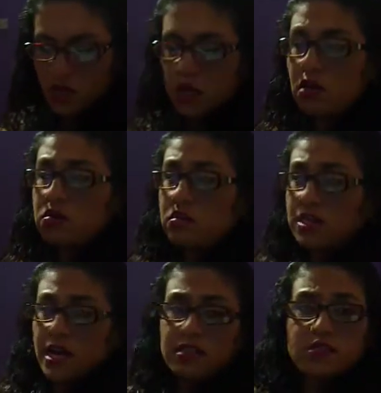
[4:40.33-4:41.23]

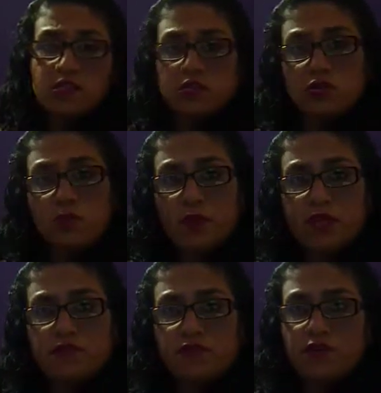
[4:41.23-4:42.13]
contains the
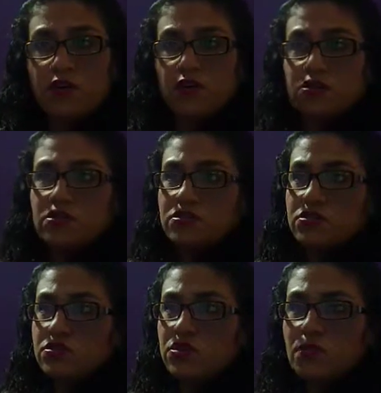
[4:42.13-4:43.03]
supplies for
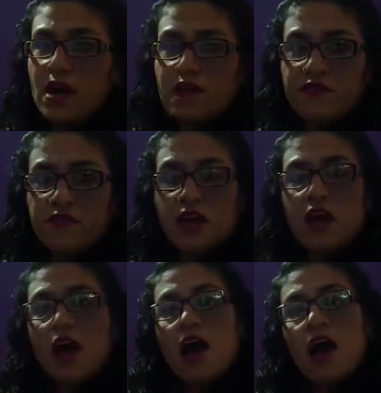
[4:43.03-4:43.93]
survive
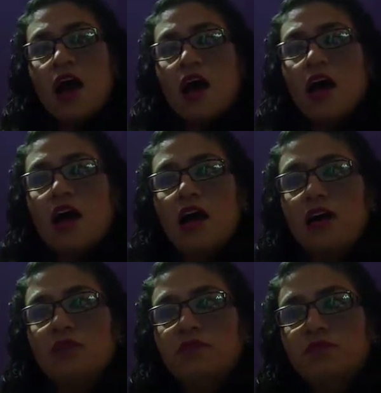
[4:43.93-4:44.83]

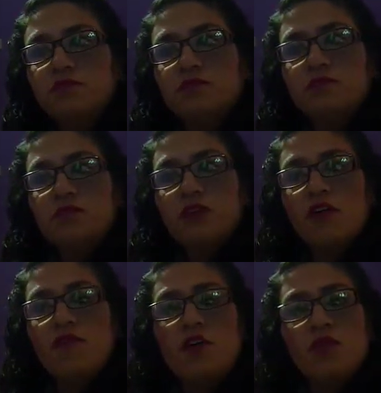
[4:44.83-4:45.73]
um,
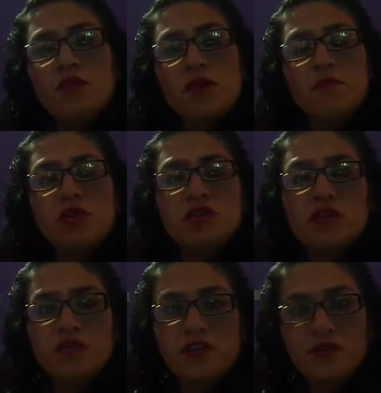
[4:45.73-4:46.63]
4 members
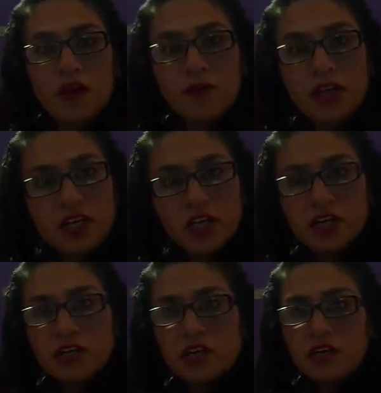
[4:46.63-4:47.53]
of the family
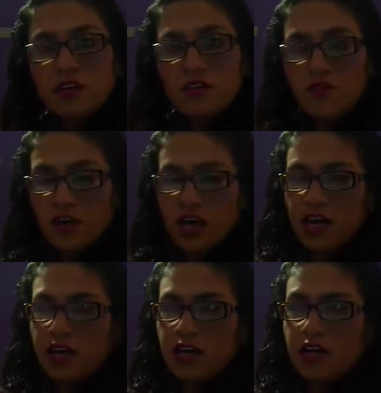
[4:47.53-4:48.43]
for
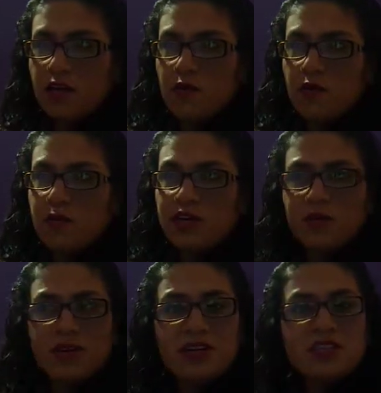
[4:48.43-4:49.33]
a
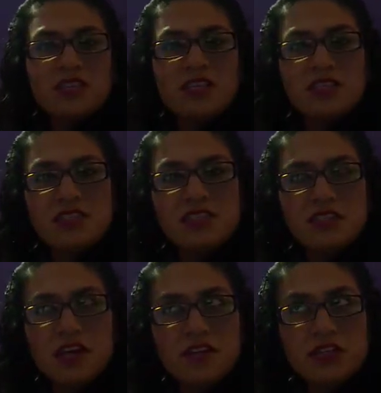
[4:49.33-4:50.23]
minimum
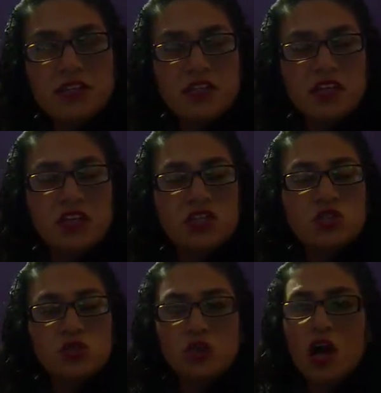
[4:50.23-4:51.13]

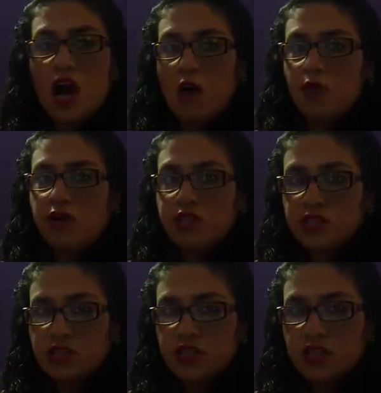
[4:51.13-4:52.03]
72
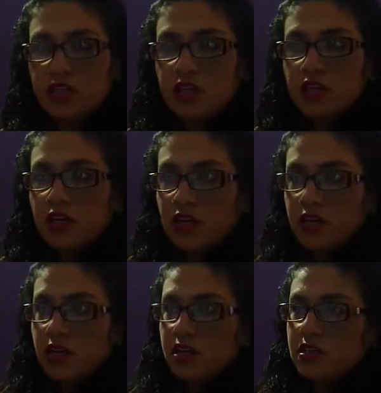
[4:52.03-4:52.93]
hours
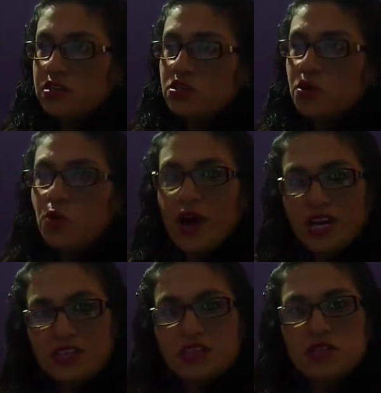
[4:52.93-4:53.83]
to
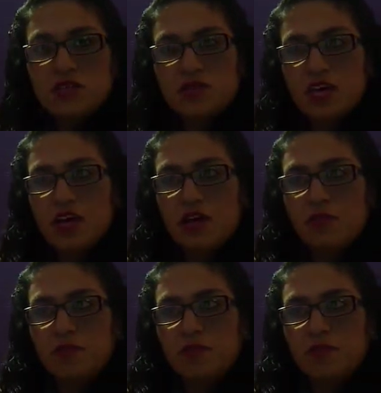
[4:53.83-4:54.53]
wait to the